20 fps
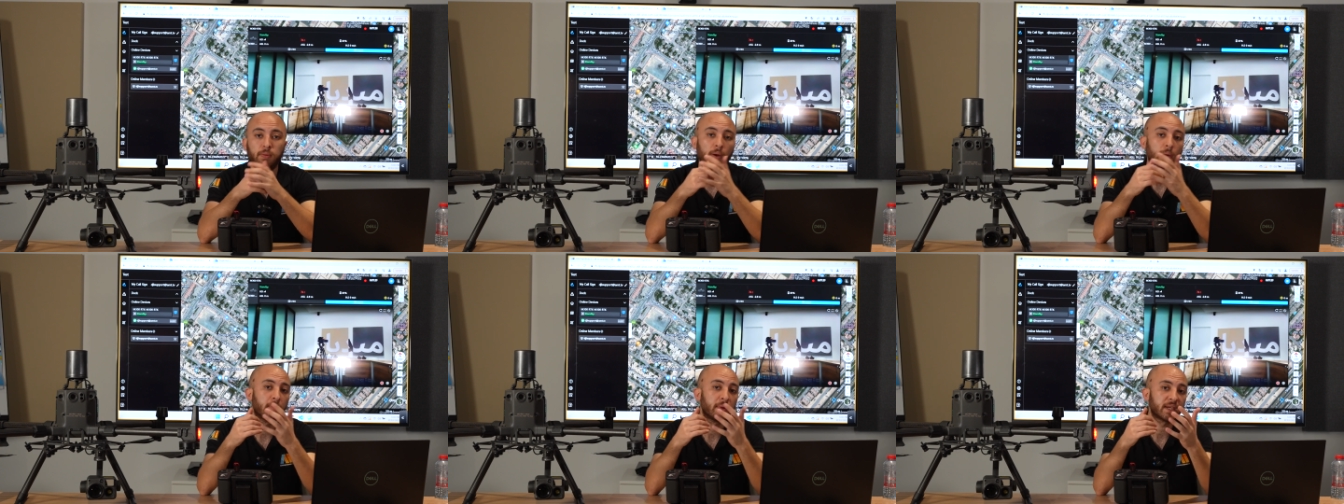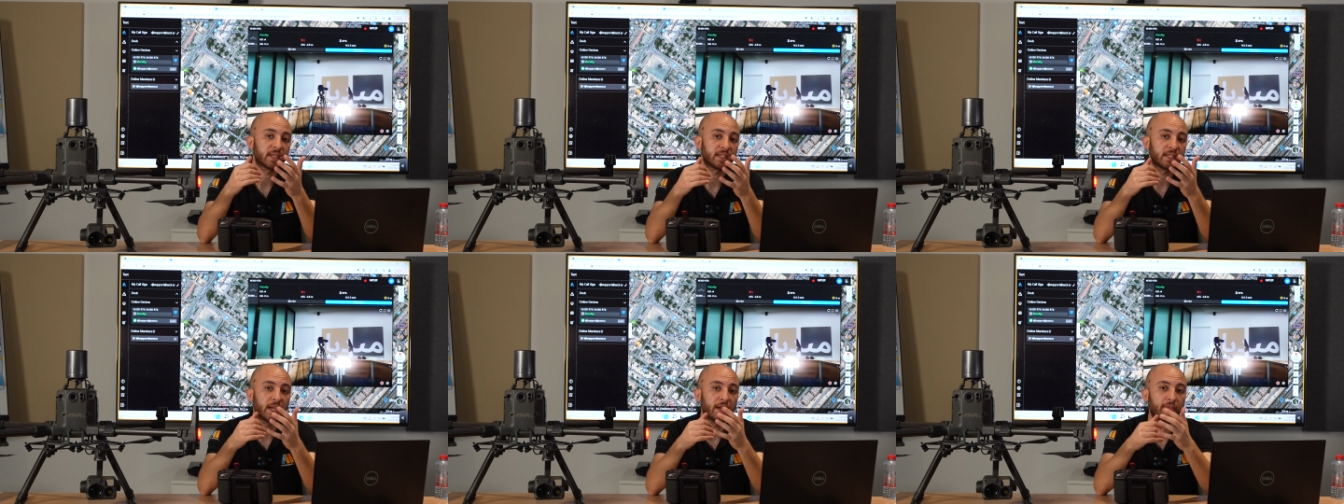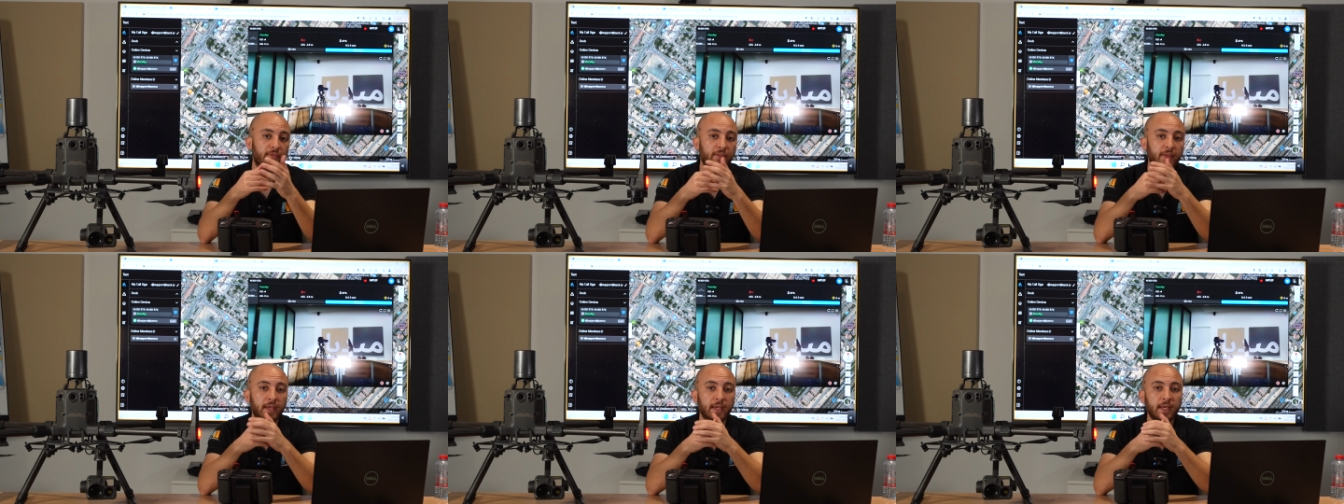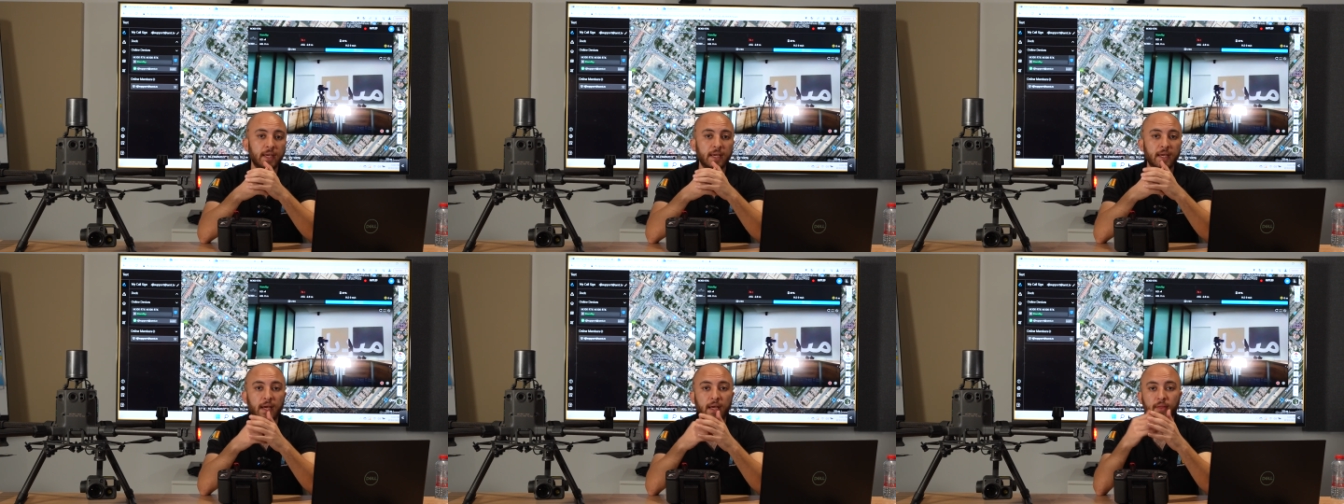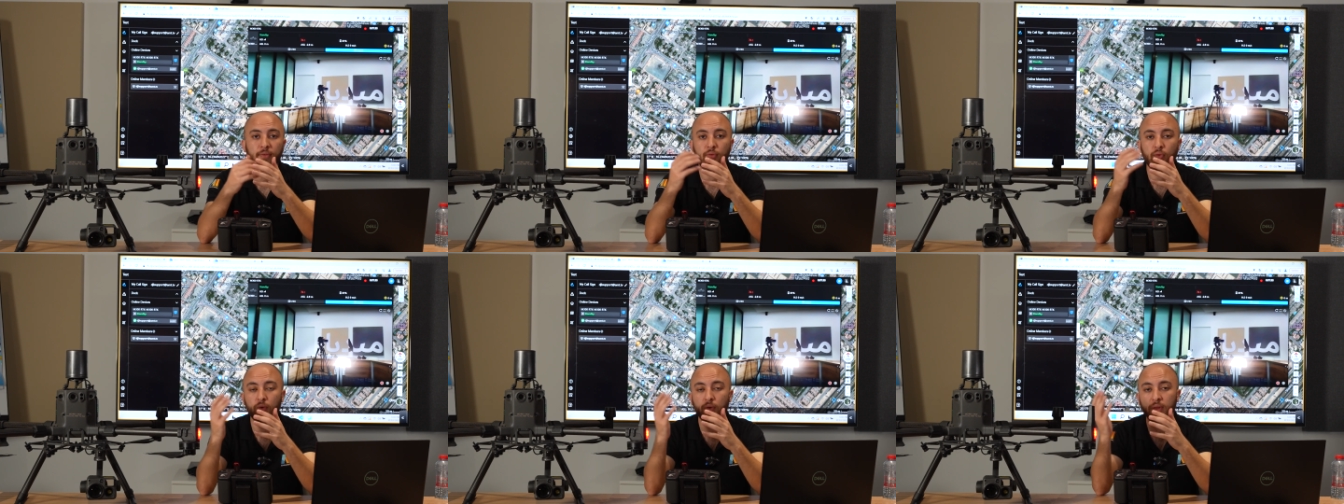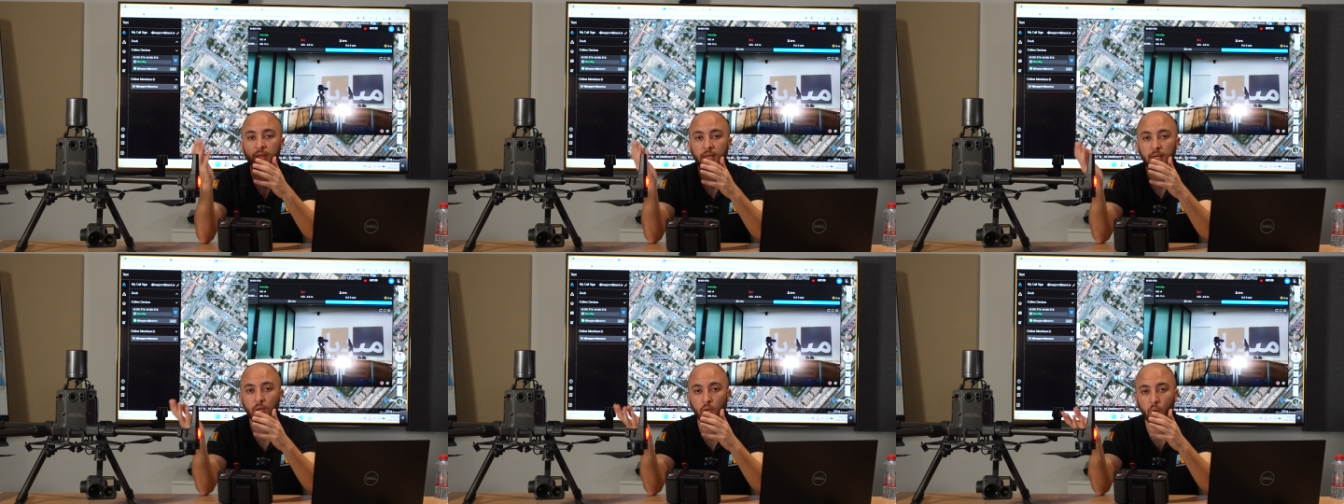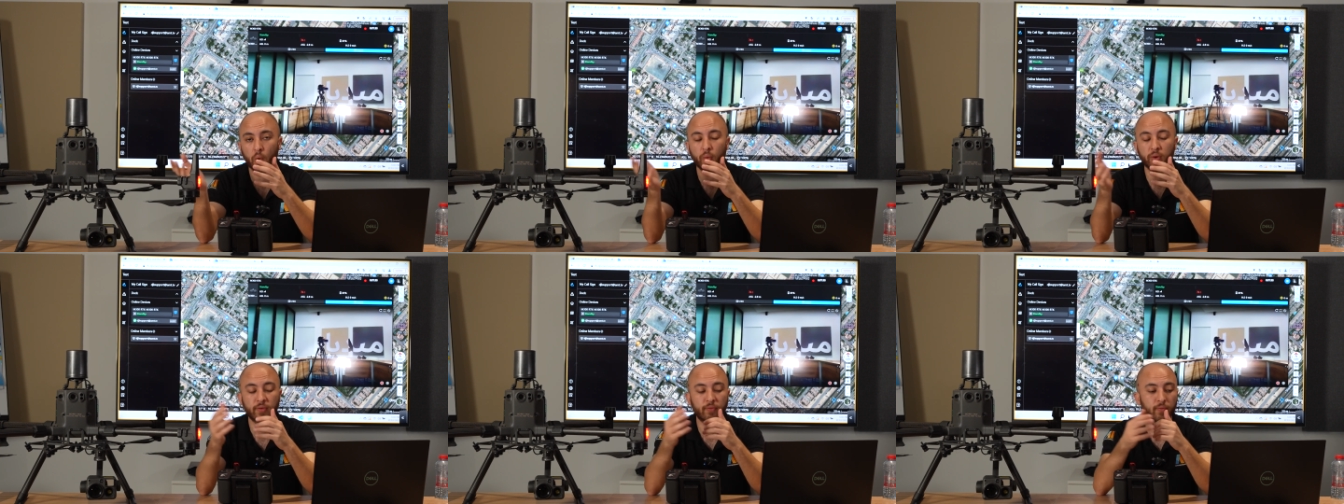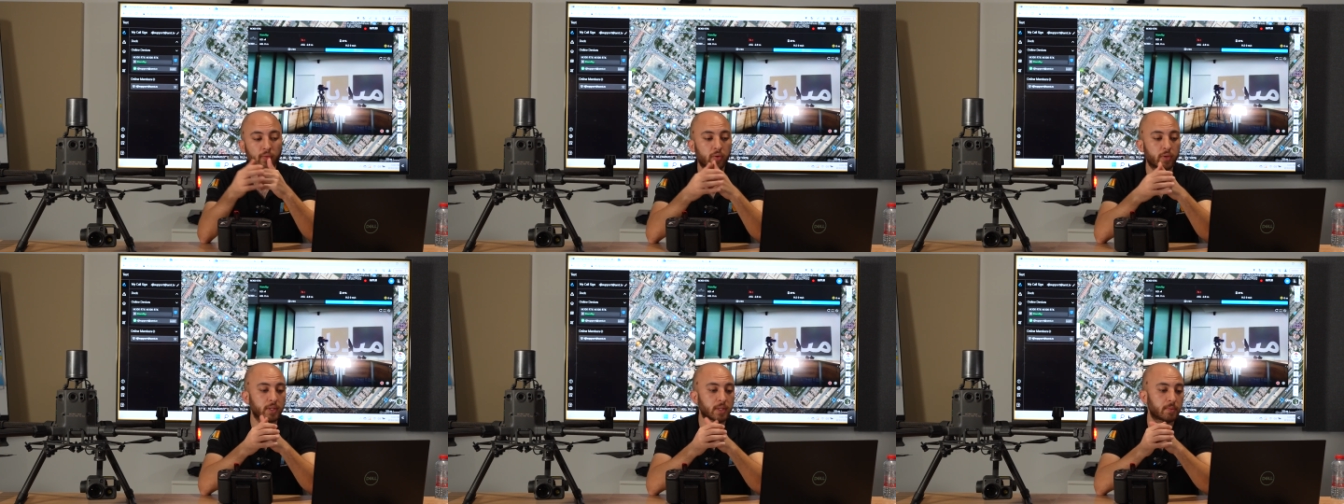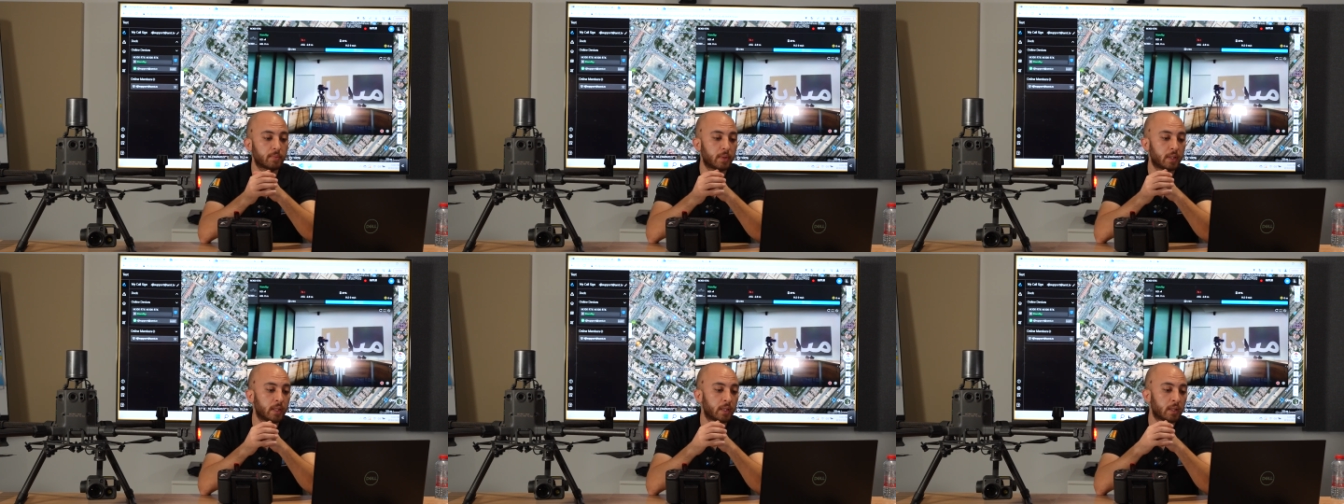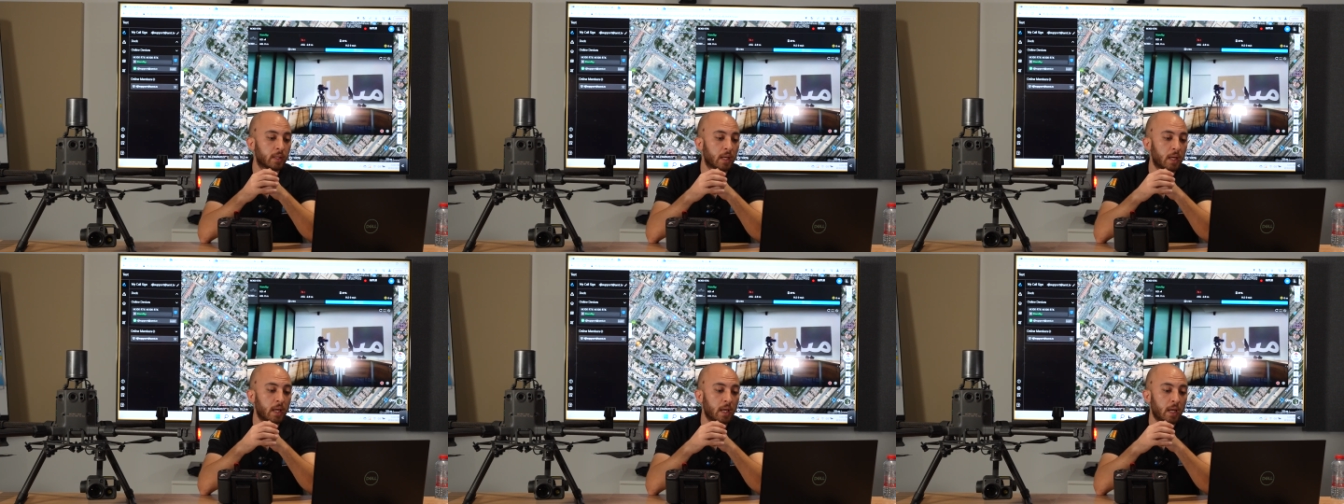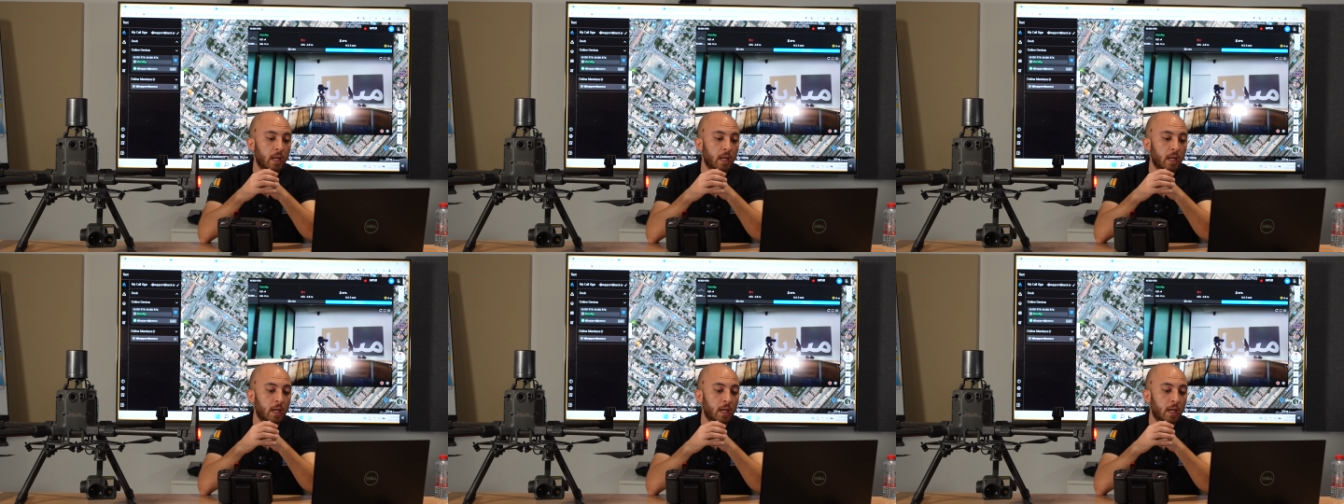public safety and for the law enforcement.